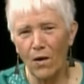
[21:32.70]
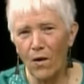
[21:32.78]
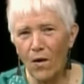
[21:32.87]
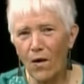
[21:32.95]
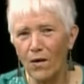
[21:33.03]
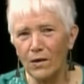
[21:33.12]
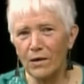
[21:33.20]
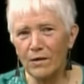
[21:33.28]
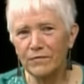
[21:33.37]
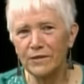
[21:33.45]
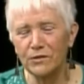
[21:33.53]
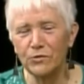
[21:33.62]
All
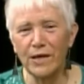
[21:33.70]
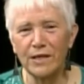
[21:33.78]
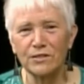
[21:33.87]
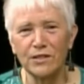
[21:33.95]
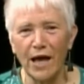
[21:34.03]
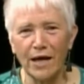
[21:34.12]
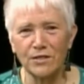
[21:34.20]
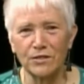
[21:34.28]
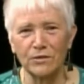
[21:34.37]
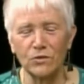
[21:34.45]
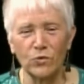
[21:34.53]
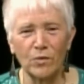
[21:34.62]
of the
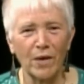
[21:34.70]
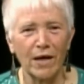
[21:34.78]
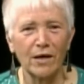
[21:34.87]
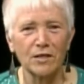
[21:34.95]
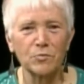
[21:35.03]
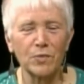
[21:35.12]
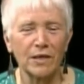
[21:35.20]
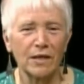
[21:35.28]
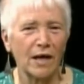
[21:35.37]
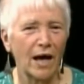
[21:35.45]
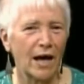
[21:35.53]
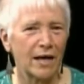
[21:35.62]
transactions when my husband
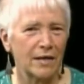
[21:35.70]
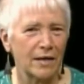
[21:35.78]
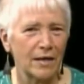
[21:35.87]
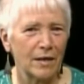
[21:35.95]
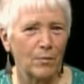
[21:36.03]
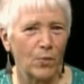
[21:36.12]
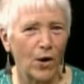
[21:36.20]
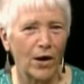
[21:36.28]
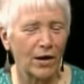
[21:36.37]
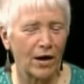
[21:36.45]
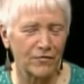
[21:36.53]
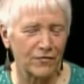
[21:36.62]
and I
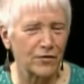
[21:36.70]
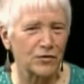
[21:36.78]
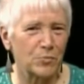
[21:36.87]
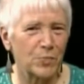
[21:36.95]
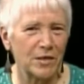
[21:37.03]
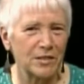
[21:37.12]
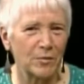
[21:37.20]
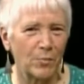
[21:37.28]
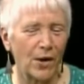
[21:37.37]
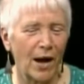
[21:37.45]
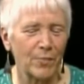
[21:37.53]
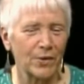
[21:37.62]
bought our first piece of
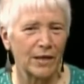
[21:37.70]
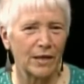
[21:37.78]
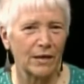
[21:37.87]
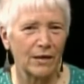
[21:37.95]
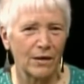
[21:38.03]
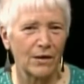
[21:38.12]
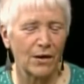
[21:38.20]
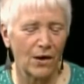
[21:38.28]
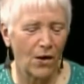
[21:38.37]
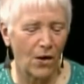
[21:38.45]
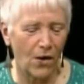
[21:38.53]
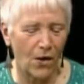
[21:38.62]
property,
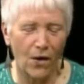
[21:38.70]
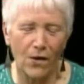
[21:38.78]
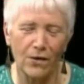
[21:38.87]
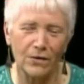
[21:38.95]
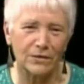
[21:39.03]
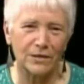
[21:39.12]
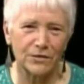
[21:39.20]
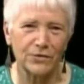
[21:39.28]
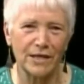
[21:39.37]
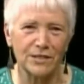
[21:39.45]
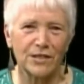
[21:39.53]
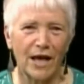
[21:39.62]
all the
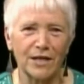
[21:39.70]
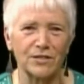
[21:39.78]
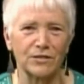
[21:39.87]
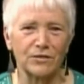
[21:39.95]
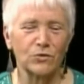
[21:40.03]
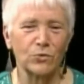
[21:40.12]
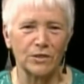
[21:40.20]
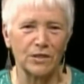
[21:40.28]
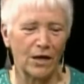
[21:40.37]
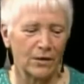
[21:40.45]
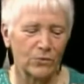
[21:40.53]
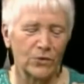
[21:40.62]
transactions were
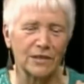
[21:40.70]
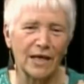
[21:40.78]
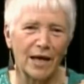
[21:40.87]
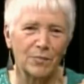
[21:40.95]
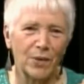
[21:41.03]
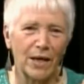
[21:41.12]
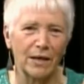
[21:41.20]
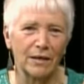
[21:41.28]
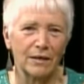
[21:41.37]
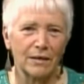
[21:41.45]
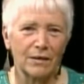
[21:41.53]
done with that pen.